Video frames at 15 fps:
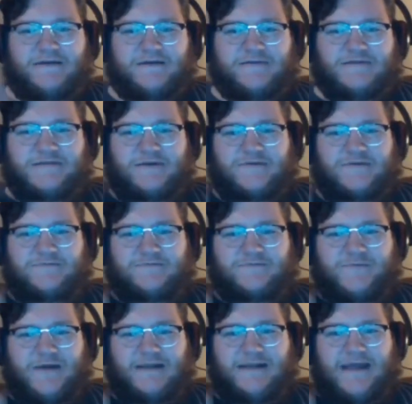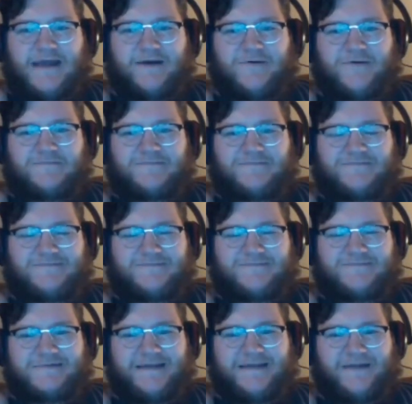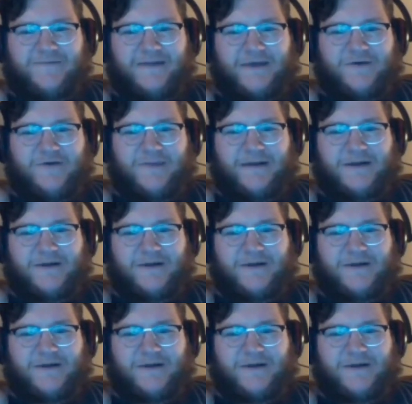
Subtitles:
So what now? Can we go about our